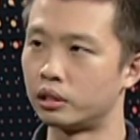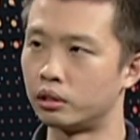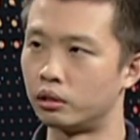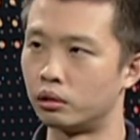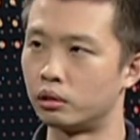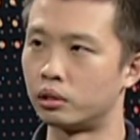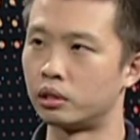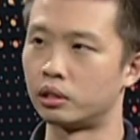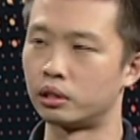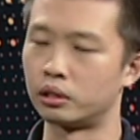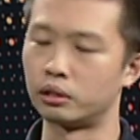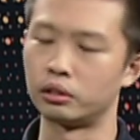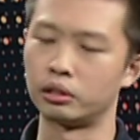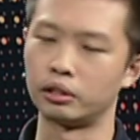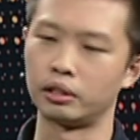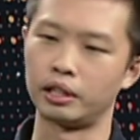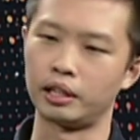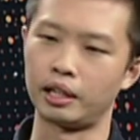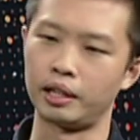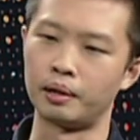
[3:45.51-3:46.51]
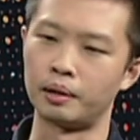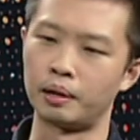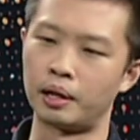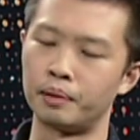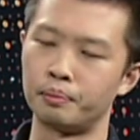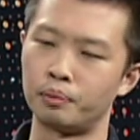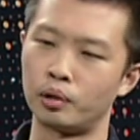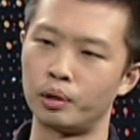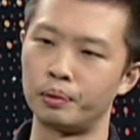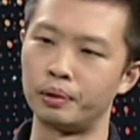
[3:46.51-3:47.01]
Those, you know,
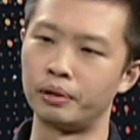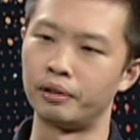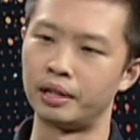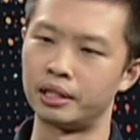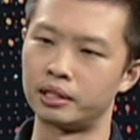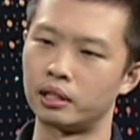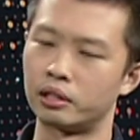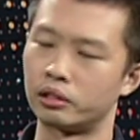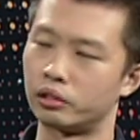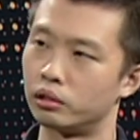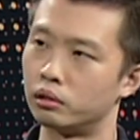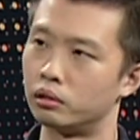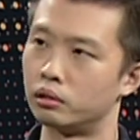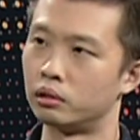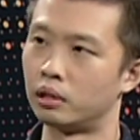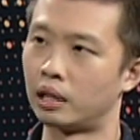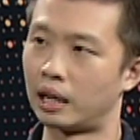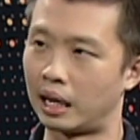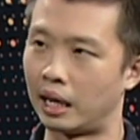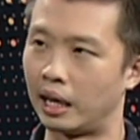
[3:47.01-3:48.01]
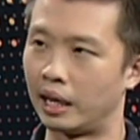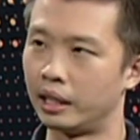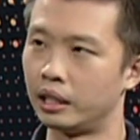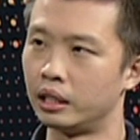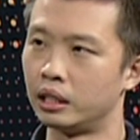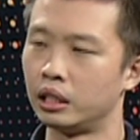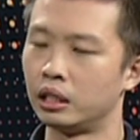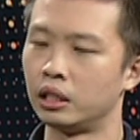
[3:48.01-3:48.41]
unemployment rates are still high.